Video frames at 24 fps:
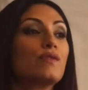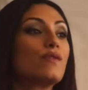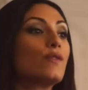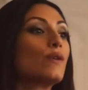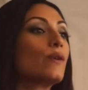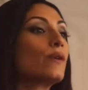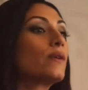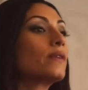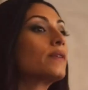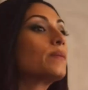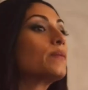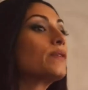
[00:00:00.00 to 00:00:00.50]

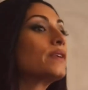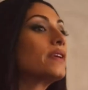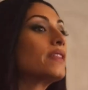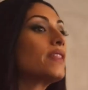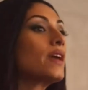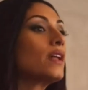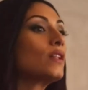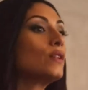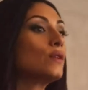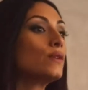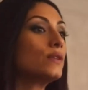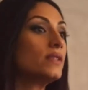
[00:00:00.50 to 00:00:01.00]
Forward to
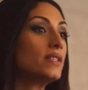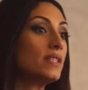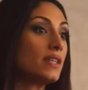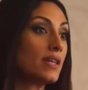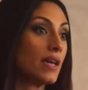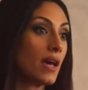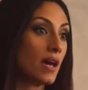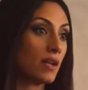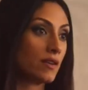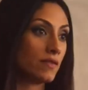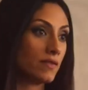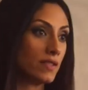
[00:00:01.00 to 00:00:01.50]
putting that
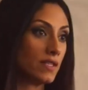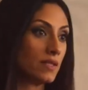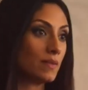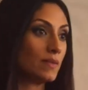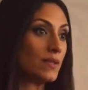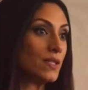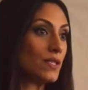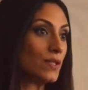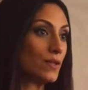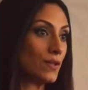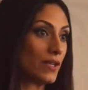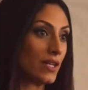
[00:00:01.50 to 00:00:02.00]
lunatic out of
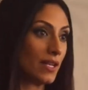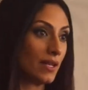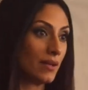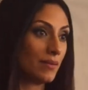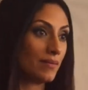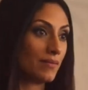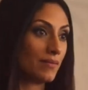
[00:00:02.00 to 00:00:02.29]
his misery.